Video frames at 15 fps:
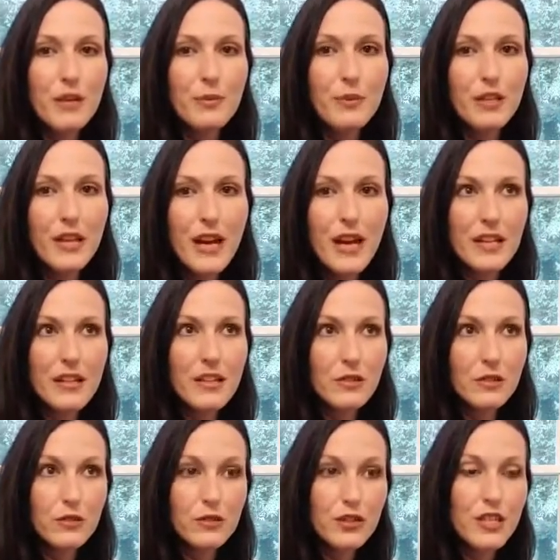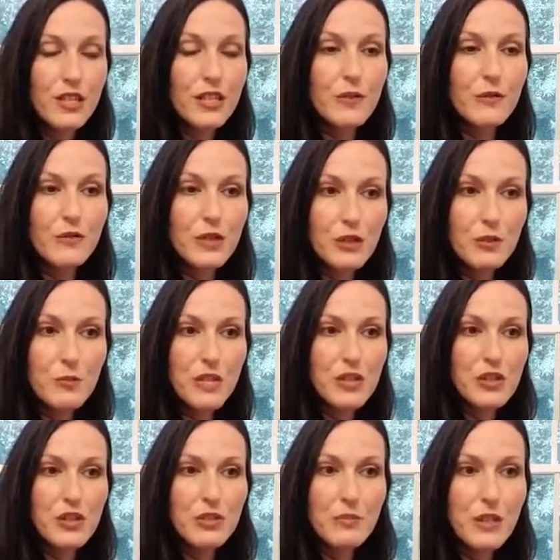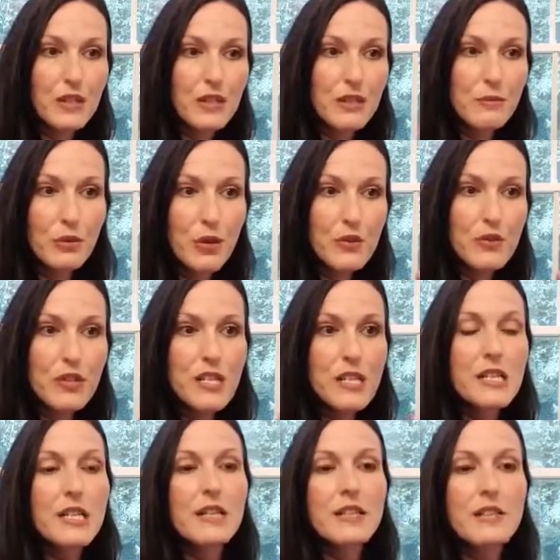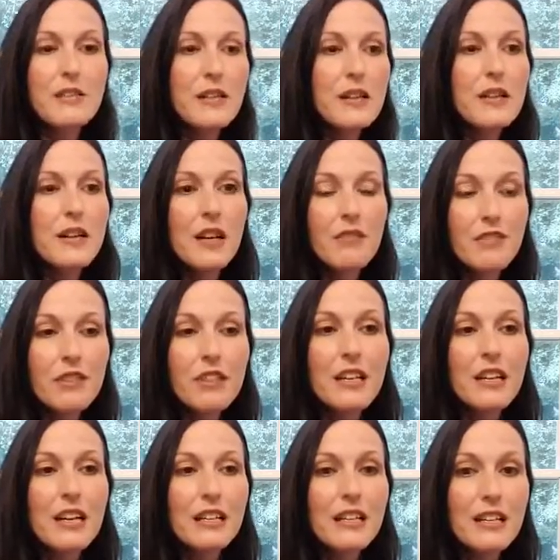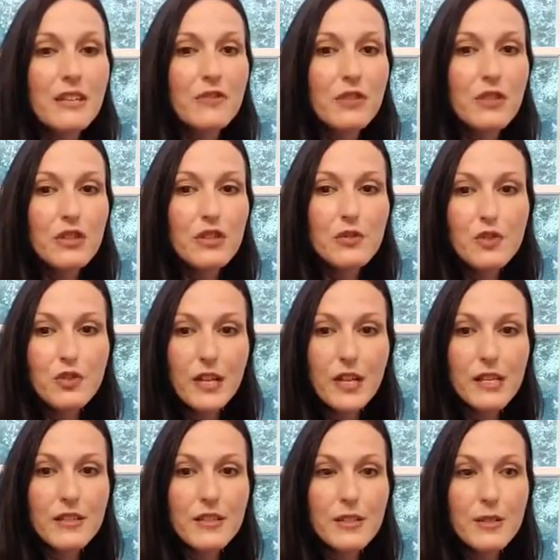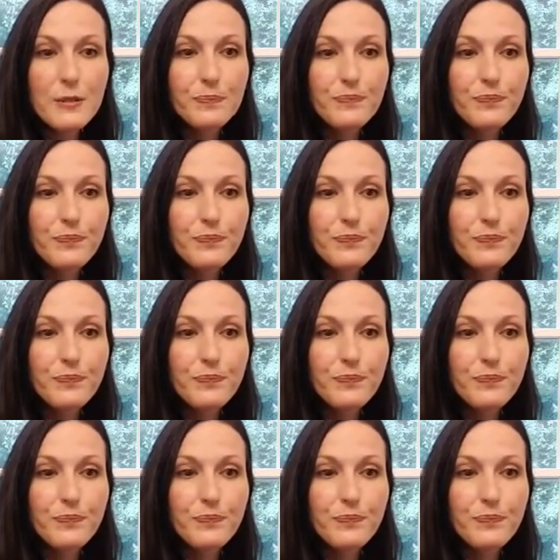I'm going to add a little chicken and fish, make sure I'm getting the protein and everything I need for the nutrients